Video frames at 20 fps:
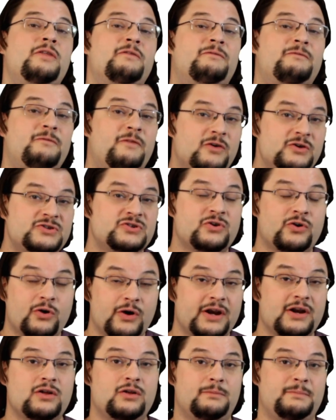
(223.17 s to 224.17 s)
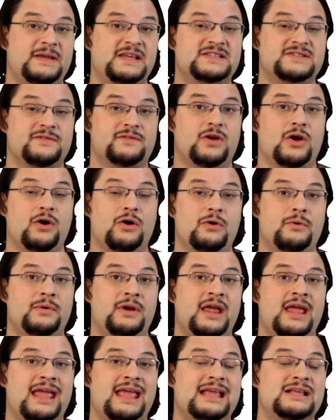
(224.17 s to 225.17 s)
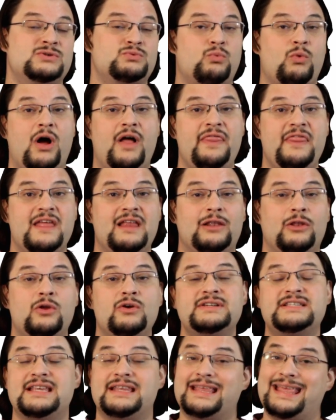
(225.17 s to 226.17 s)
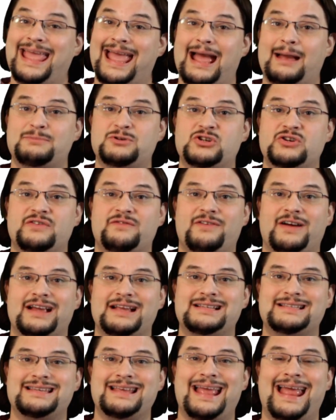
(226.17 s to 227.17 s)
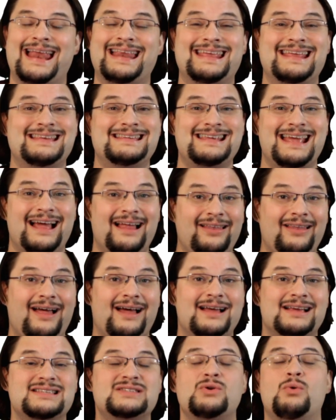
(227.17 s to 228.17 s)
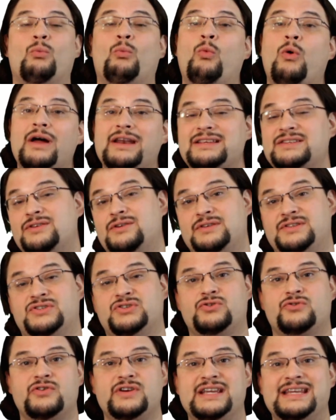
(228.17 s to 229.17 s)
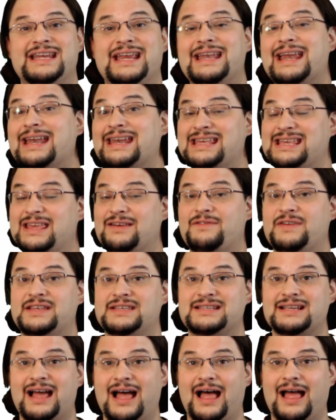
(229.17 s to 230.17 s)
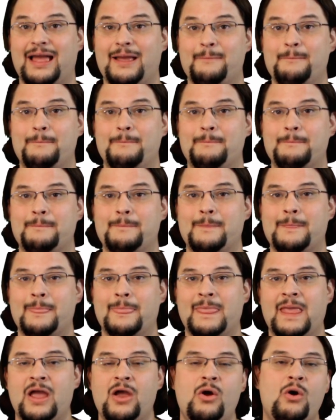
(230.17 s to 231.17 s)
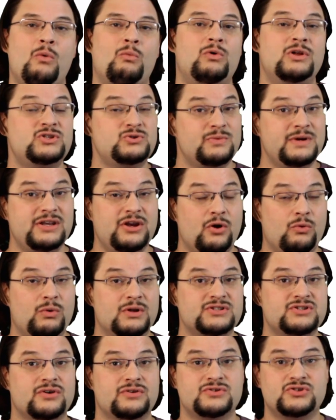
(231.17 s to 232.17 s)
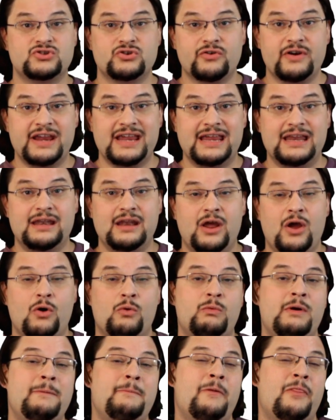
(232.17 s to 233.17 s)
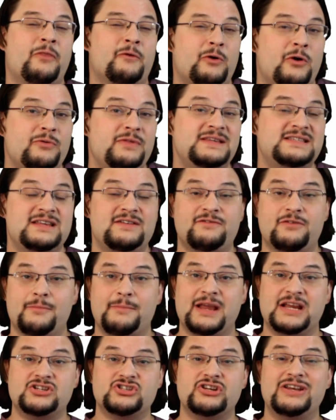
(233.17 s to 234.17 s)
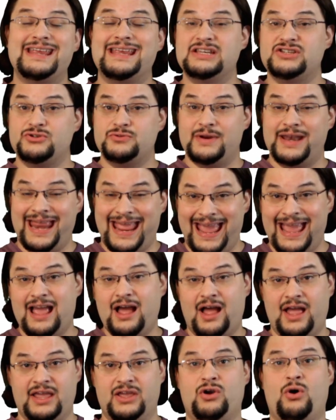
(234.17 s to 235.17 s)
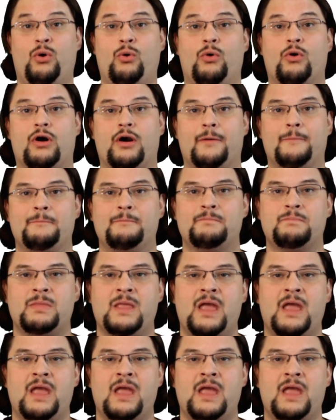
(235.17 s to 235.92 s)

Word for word: The first critical piece of code is one that looks at the capture device and can tell us what is on screen at any given time. Once we know what's on screen, we throw this information into an A I core.